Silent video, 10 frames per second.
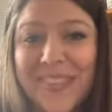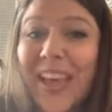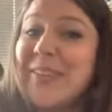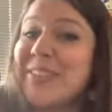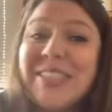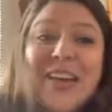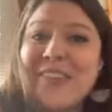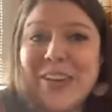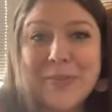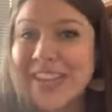I was never
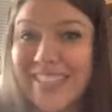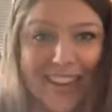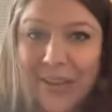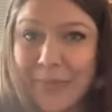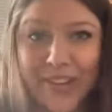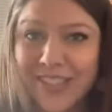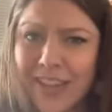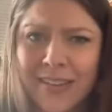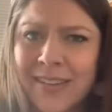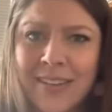going to be a tiny
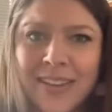person.